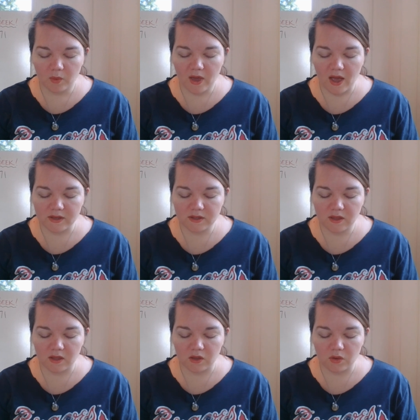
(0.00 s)
We ask
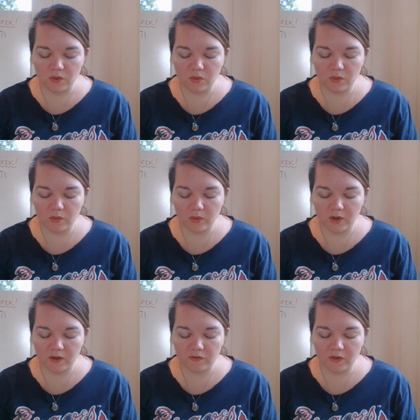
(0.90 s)
that you
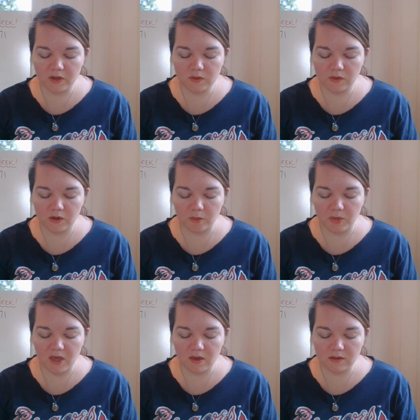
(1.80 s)
would fill us with your
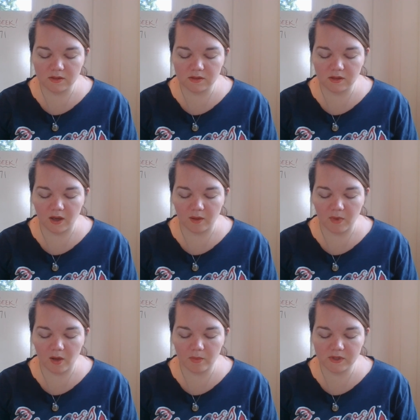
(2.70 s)
peace, um,
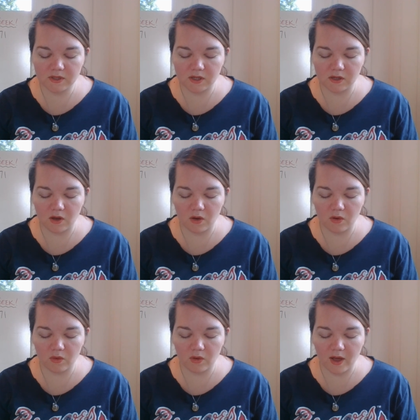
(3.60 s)
help us to
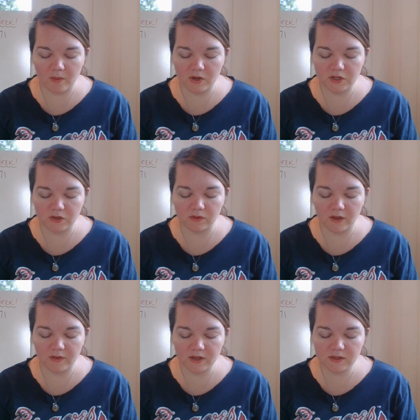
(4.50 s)
know how much you
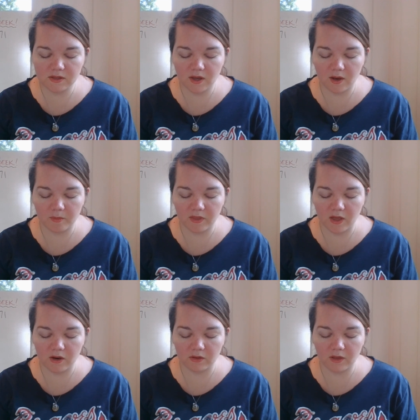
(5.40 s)
love us, um, and
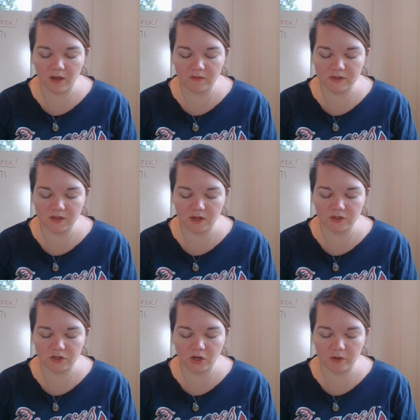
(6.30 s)
that your love is not
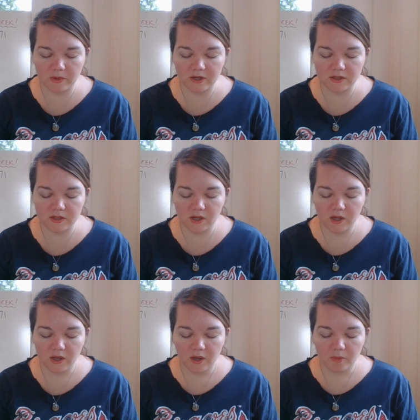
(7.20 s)
determined
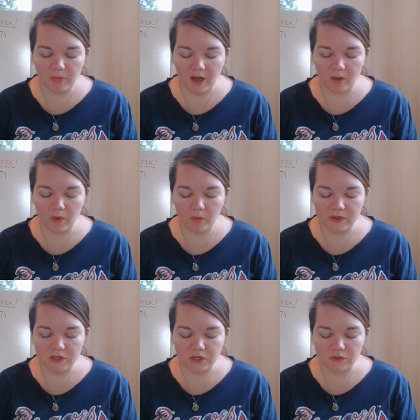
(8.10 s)
by what
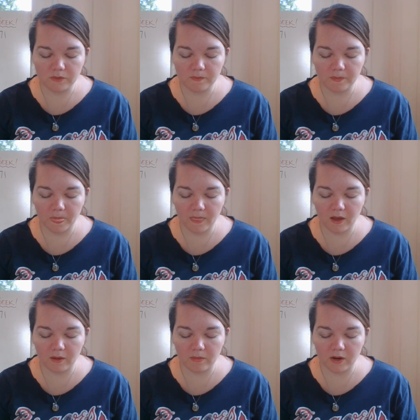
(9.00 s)
we do,
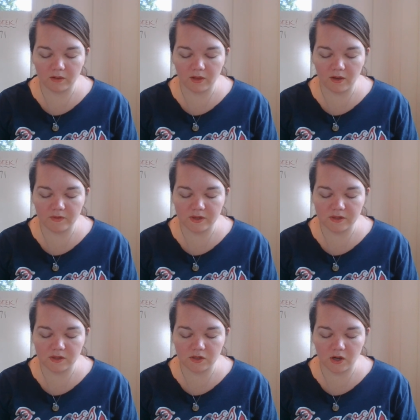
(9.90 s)
um, but your love
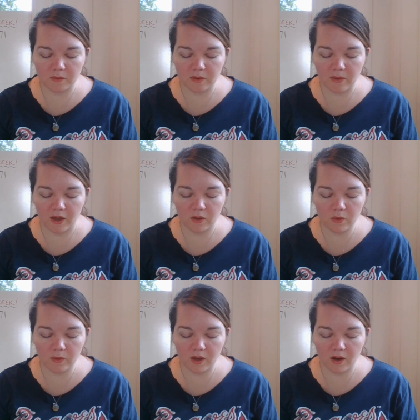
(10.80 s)
is determined by
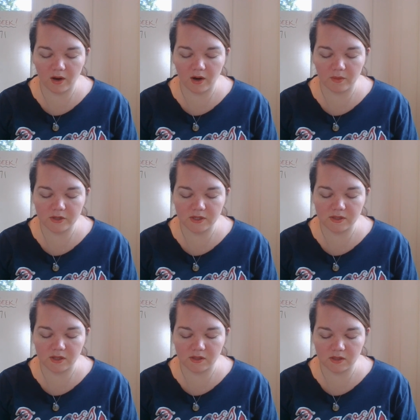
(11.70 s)
who we are, which
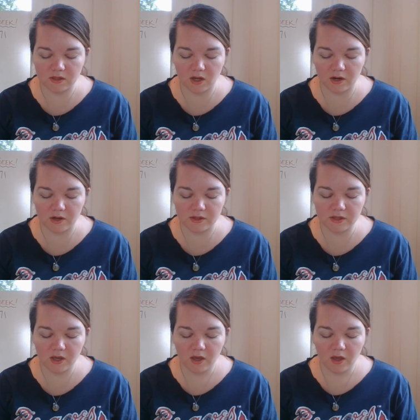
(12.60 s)
is sons and daughters
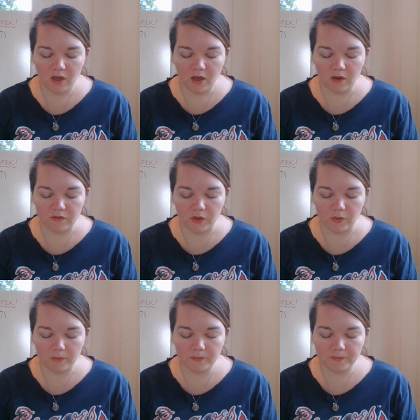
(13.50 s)
of you.